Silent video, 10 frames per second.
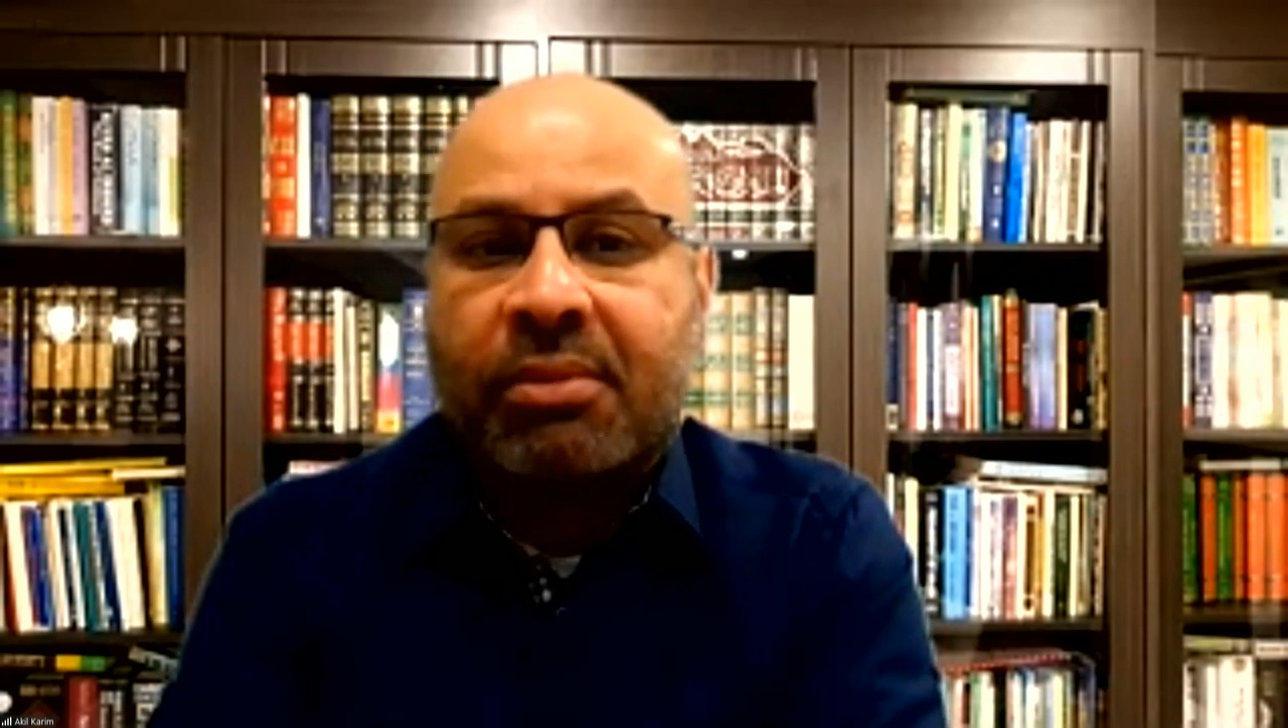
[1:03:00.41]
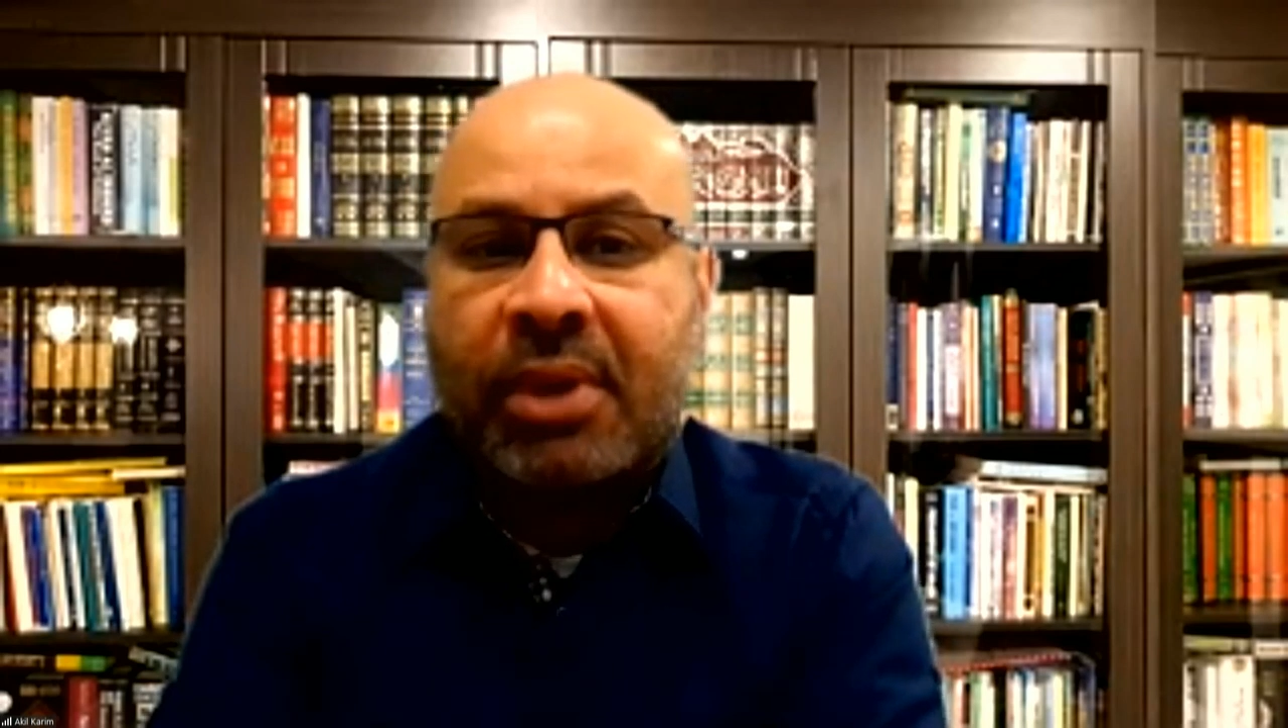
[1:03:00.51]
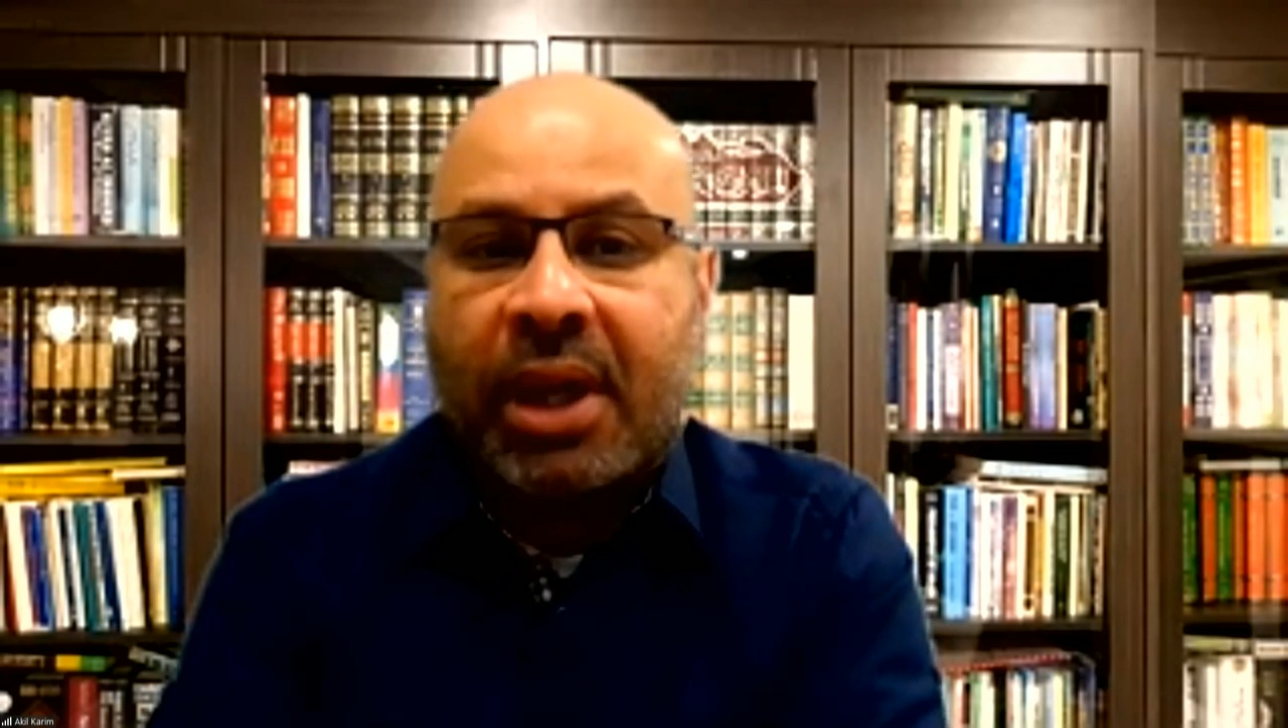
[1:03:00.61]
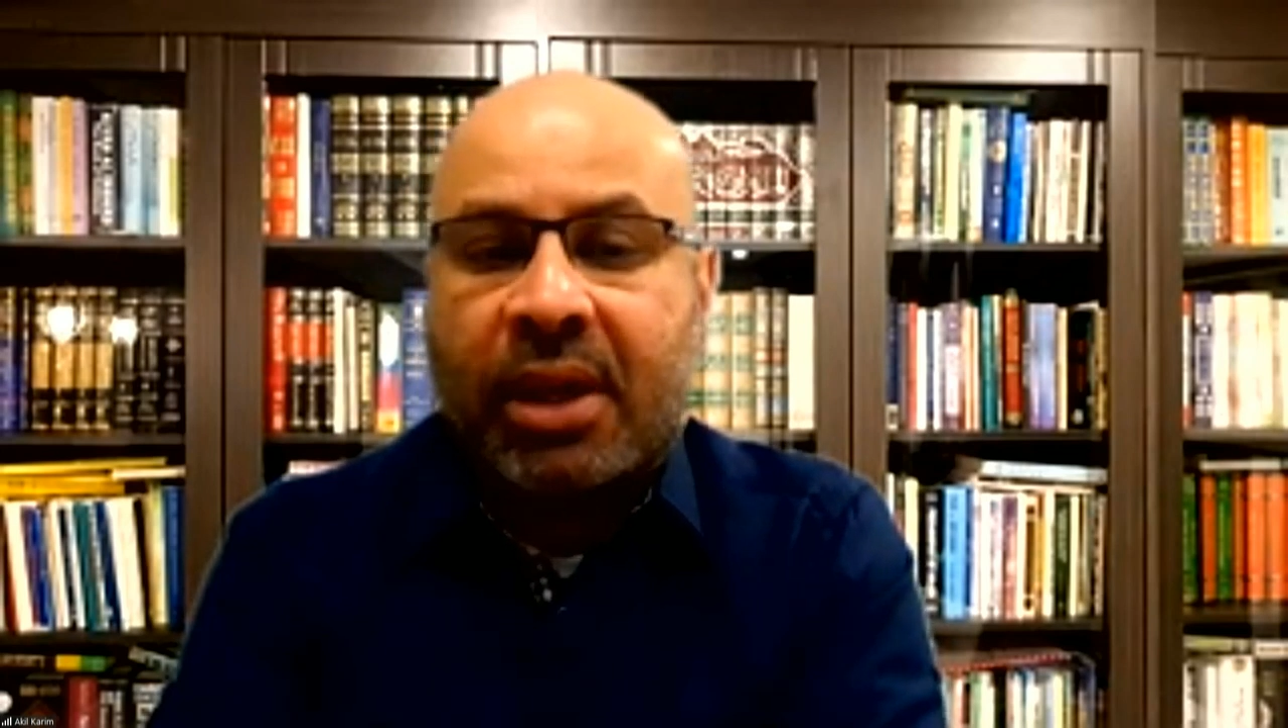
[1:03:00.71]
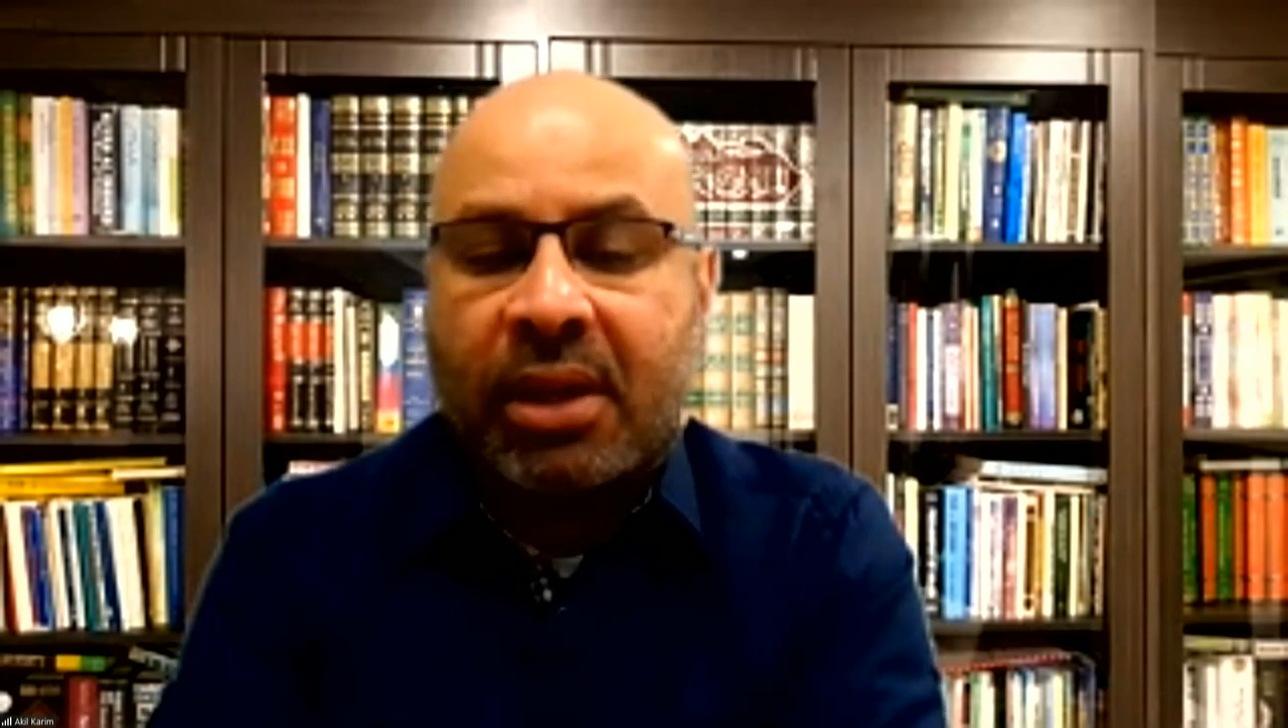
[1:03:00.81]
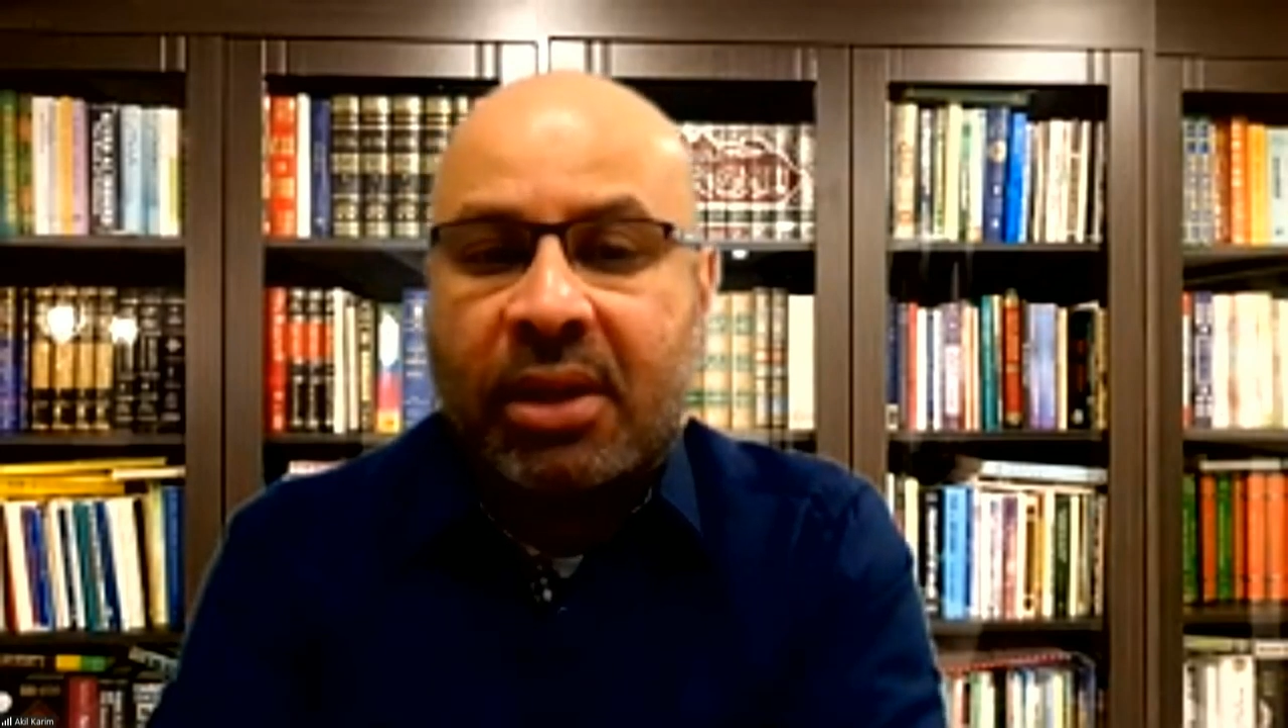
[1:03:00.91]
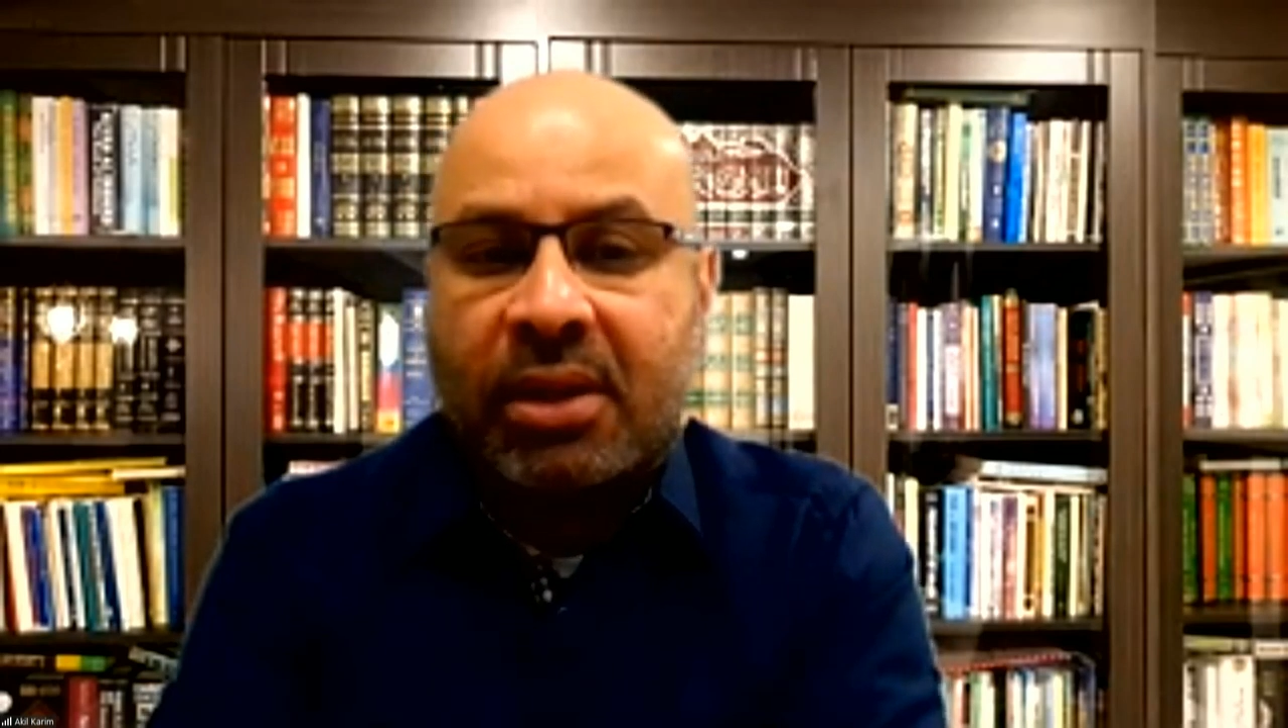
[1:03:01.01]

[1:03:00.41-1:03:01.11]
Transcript: and